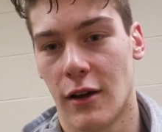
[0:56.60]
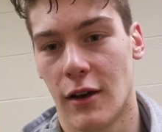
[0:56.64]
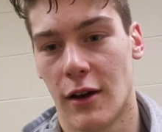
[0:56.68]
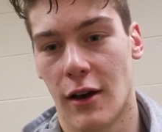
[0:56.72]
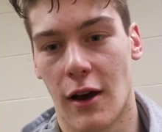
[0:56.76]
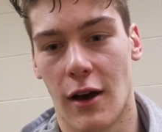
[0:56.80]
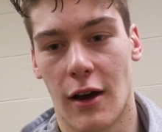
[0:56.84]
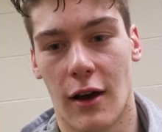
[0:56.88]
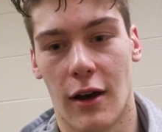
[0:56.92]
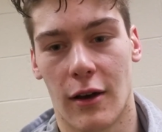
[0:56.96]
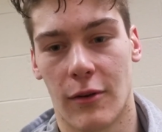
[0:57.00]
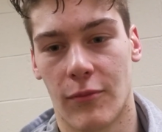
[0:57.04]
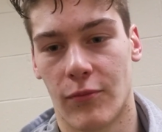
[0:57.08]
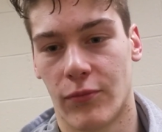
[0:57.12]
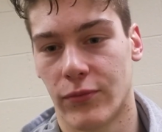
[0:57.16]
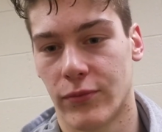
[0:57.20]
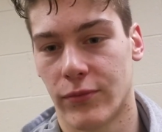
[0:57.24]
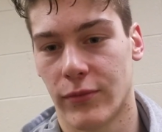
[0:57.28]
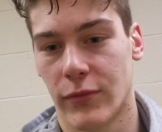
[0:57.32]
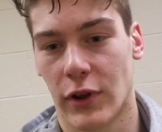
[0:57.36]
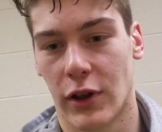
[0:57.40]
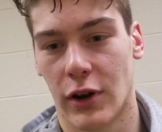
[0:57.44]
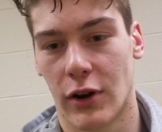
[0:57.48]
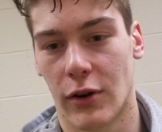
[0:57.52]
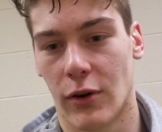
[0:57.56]
uh,
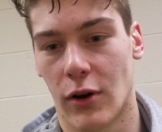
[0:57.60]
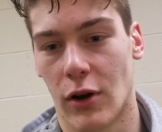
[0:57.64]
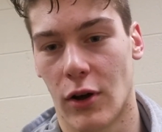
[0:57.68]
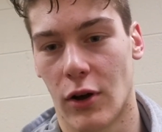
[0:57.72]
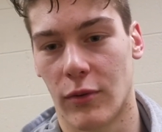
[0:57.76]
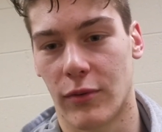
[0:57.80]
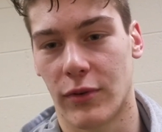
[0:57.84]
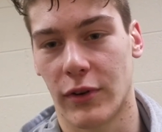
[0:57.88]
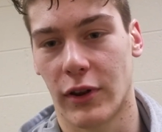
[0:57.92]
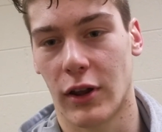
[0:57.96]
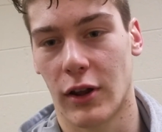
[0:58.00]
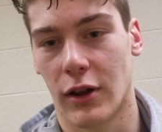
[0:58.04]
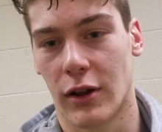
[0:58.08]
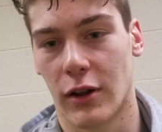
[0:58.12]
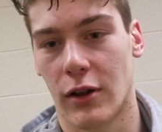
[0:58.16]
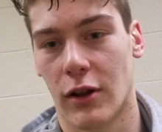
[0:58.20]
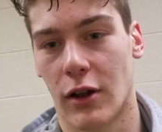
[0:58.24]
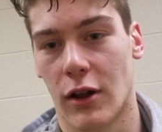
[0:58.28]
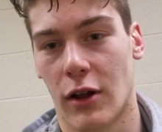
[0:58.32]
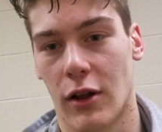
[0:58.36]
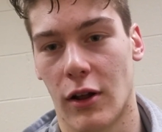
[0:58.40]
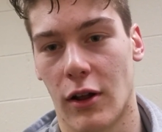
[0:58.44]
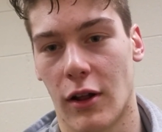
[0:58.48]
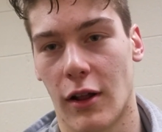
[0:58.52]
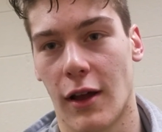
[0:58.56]
you know, hopefully I'll,
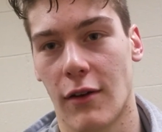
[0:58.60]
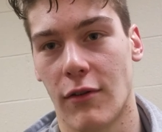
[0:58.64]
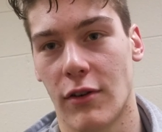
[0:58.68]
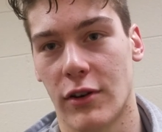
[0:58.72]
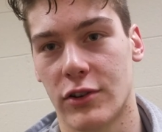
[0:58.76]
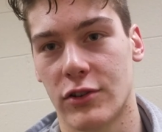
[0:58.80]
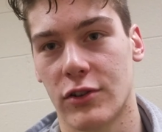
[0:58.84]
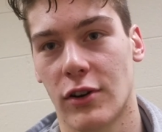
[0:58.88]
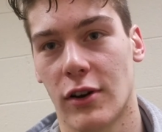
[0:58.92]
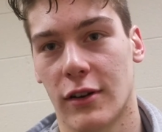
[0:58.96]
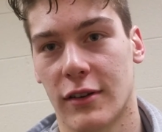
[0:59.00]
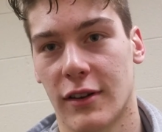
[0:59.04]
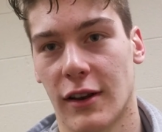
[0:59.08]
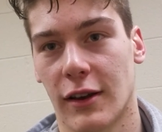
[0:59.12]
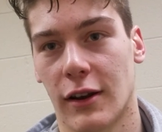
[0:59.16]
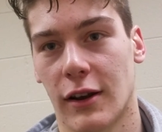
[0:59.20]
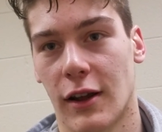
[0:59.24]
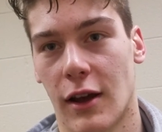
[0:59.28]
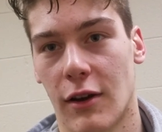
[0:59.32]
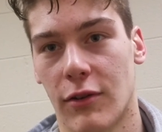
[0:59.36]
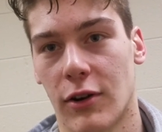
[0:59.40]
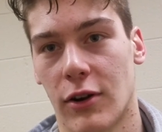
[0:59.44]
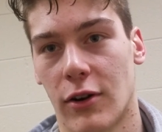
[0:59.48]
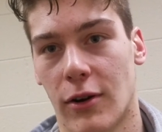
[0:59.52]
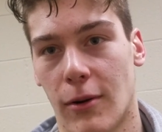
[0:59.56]
I'll have a strong second
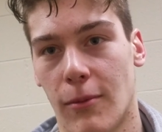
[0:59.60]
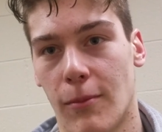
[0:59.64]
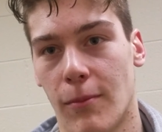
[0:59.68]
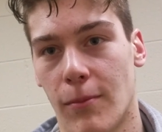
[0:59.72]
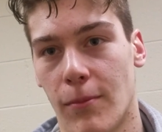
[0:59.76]
half here.